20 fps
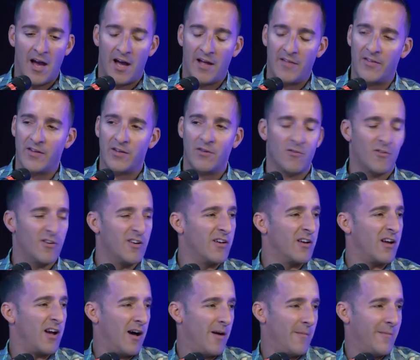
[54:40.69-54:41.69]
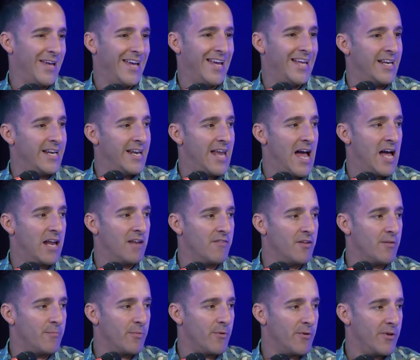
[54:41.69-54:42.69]
I think you could come in and out of
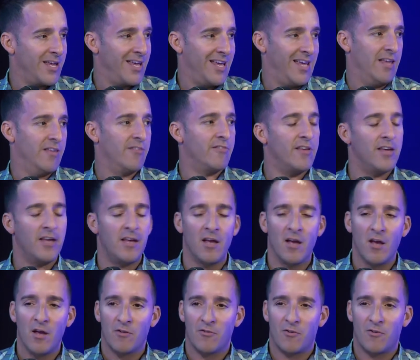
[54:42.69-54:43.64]
it pretty easy.